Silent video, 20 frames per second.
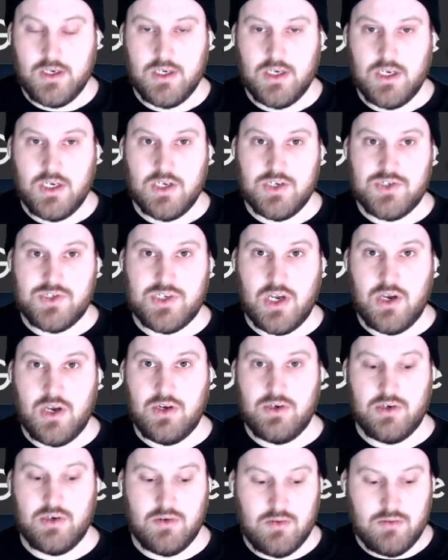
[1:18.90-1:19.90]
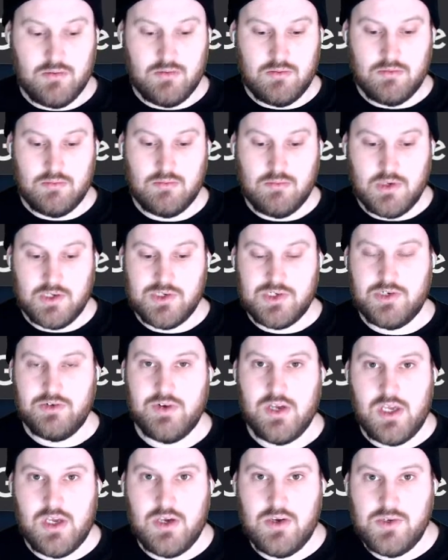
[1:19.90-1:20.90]
So once you're a
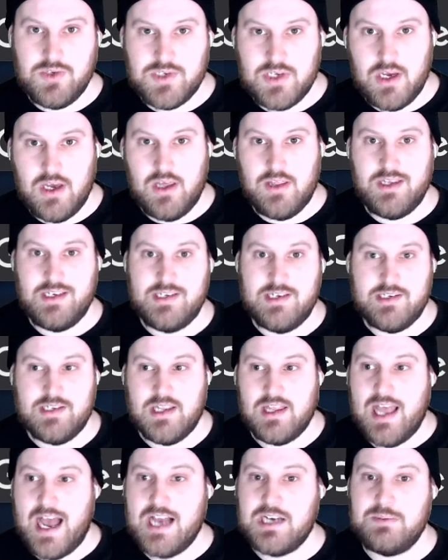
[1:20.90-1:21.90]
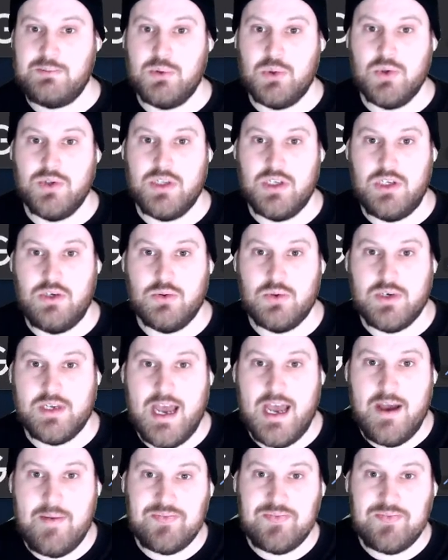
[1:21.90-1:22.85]
user, this is the dashboard that you'll get.